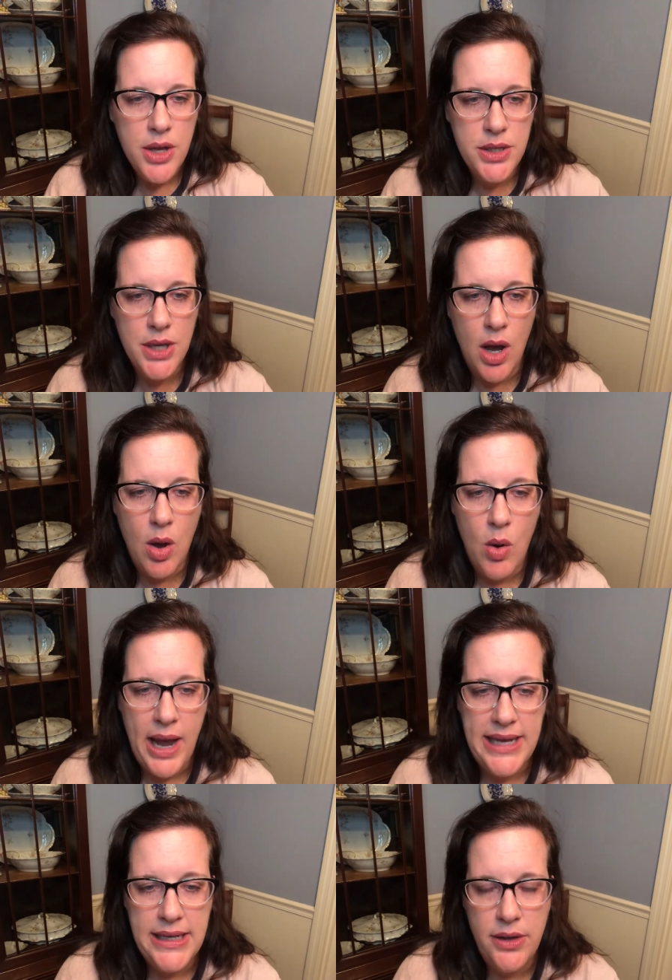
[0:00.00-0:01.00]
So
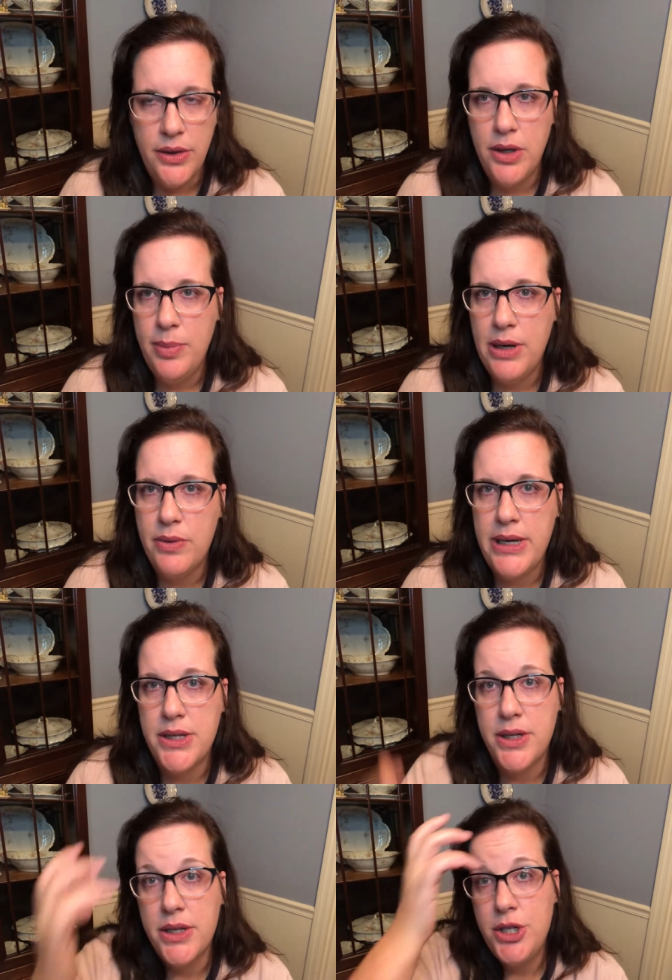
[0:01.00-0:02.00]
I did a little bit of
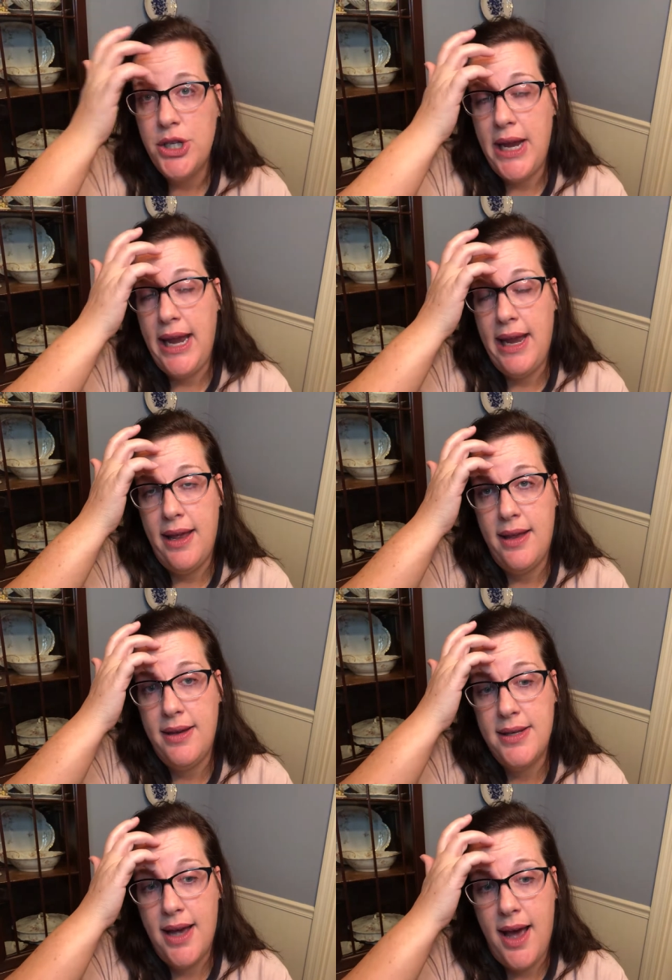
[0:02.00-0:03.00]
research
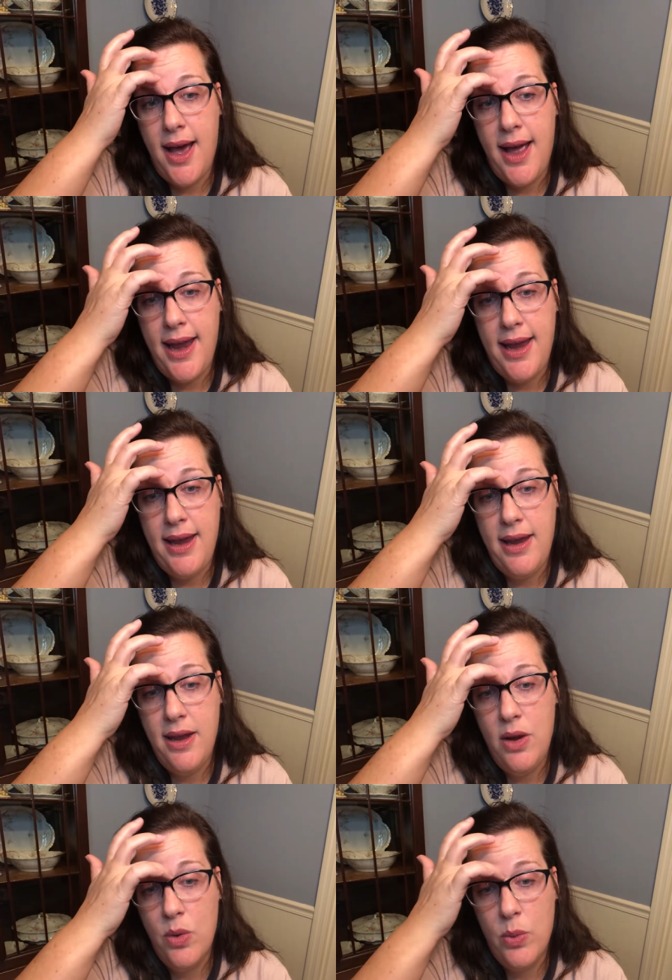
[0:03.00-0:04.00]
and
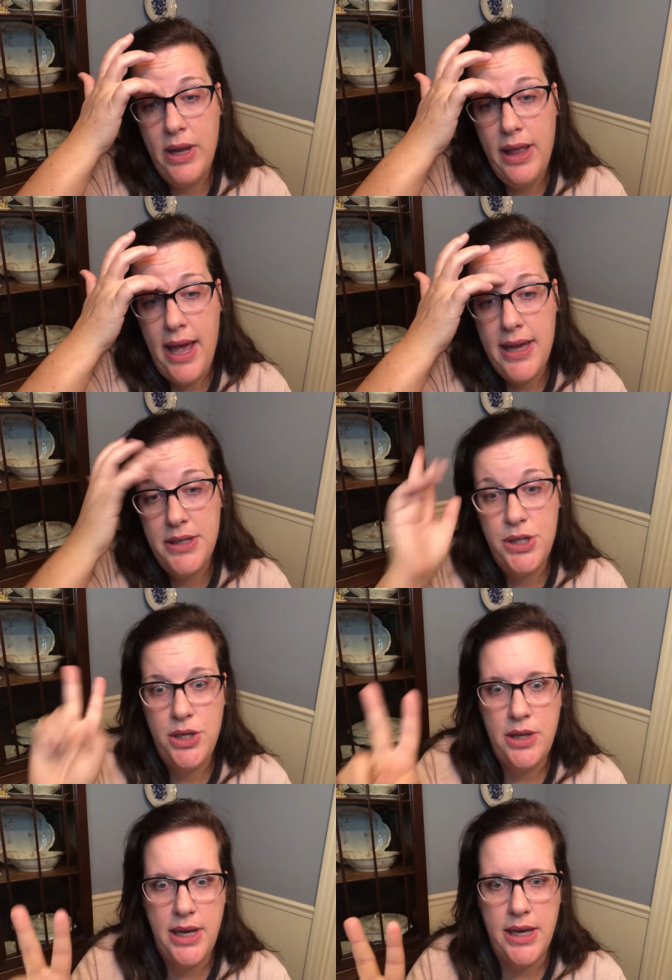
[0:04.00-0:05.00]
I realized
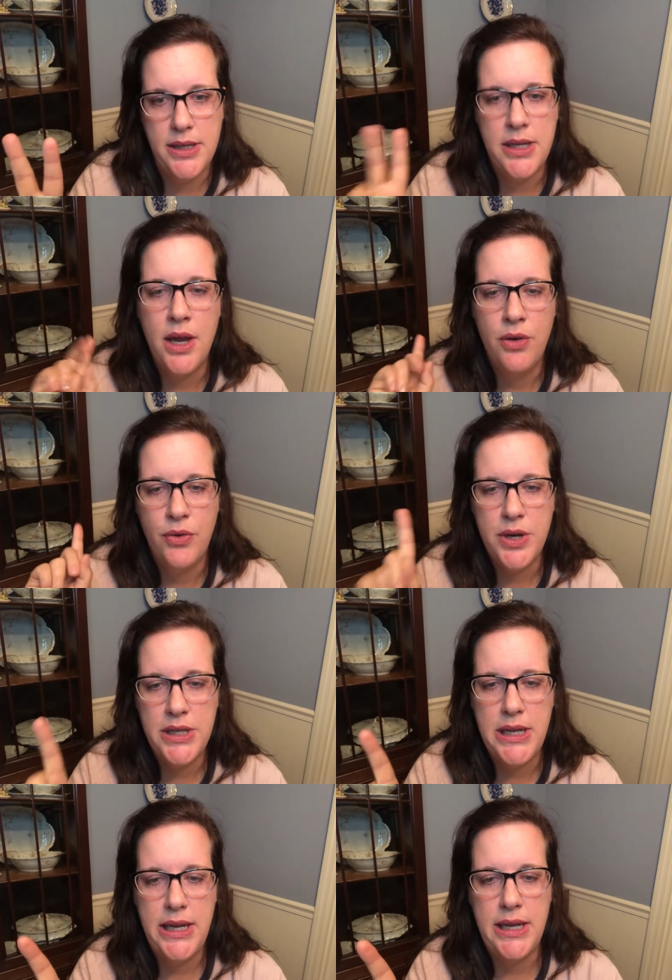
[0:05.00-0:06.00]
two things.
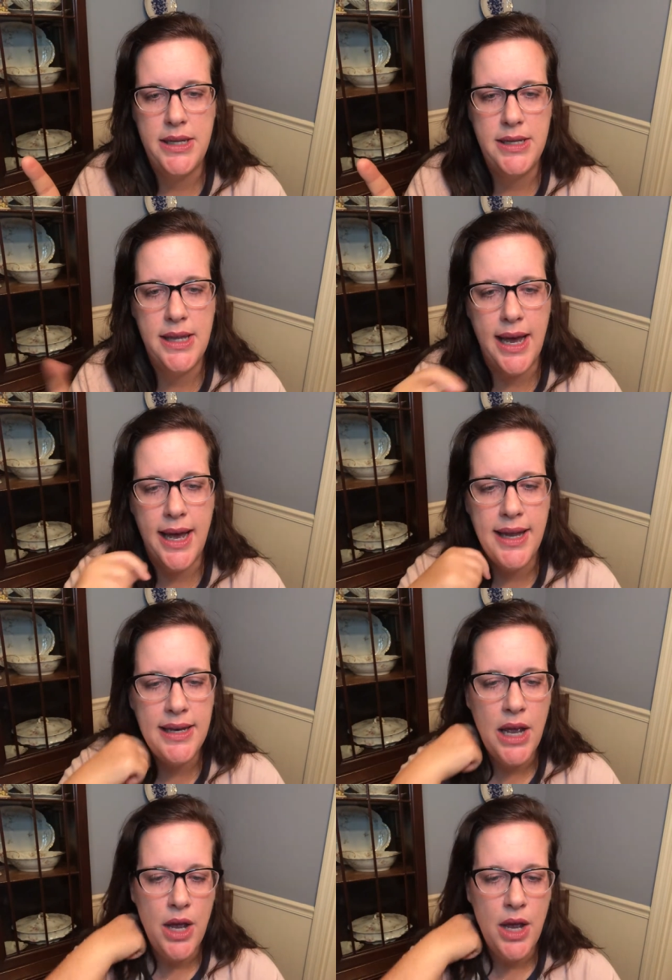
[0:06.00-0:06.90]
First thing is that